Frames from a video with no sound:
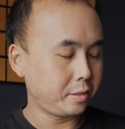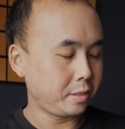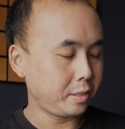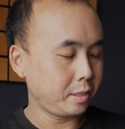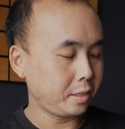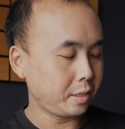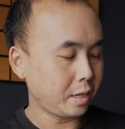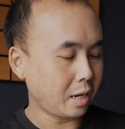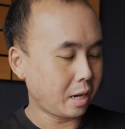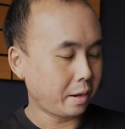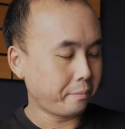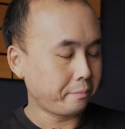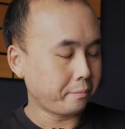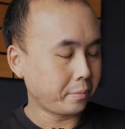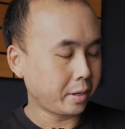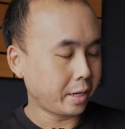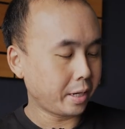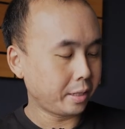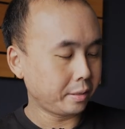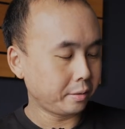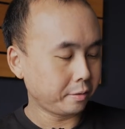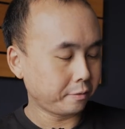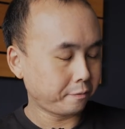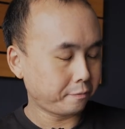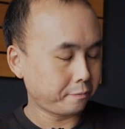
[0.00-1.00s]
The
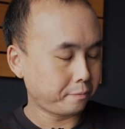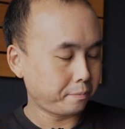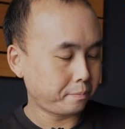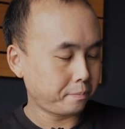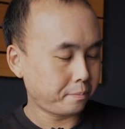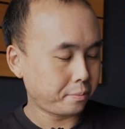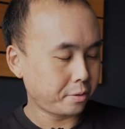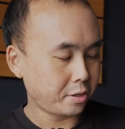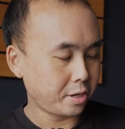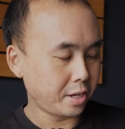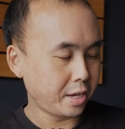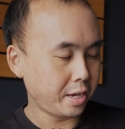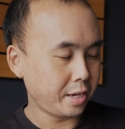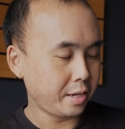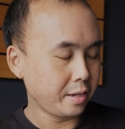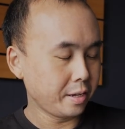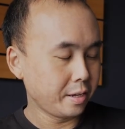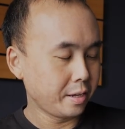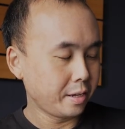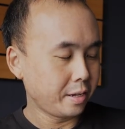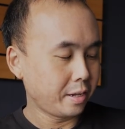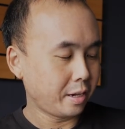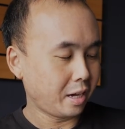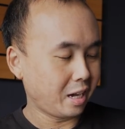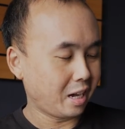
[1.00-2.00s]
amount of play
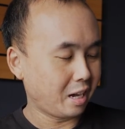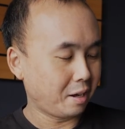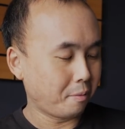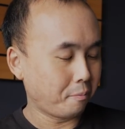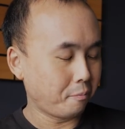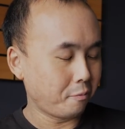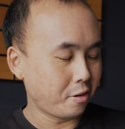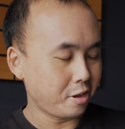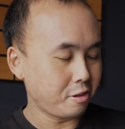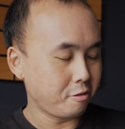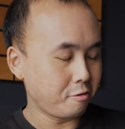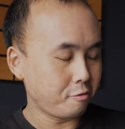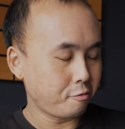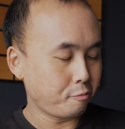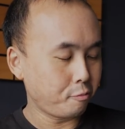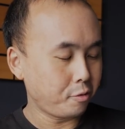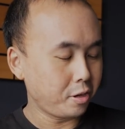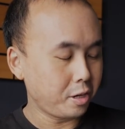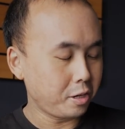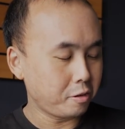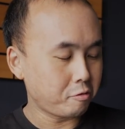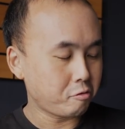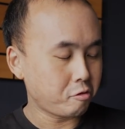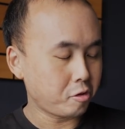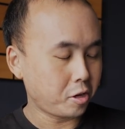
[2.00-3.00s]
um, when you
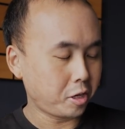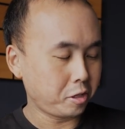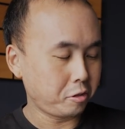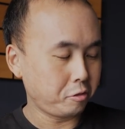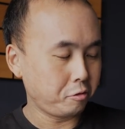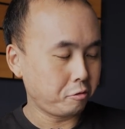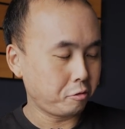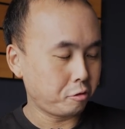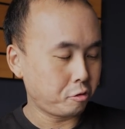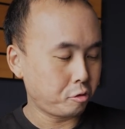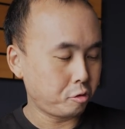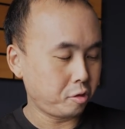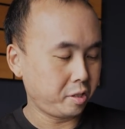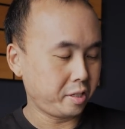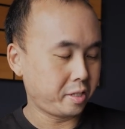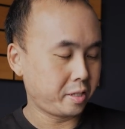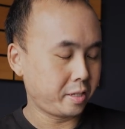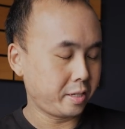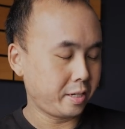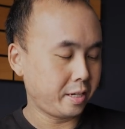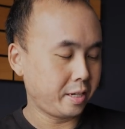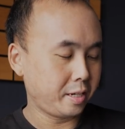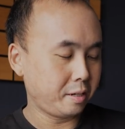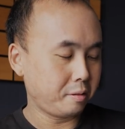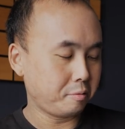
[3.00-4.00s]
really try to twist
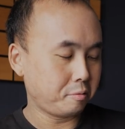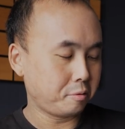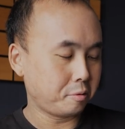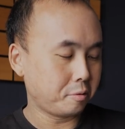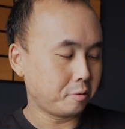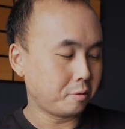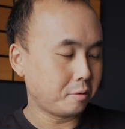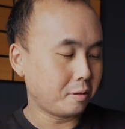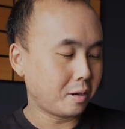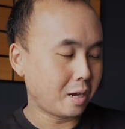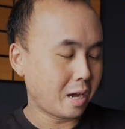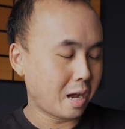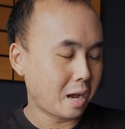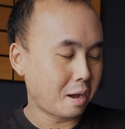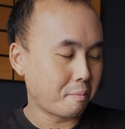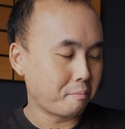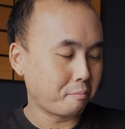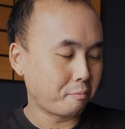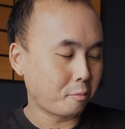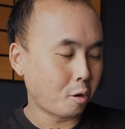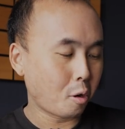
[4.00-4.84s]
it or um,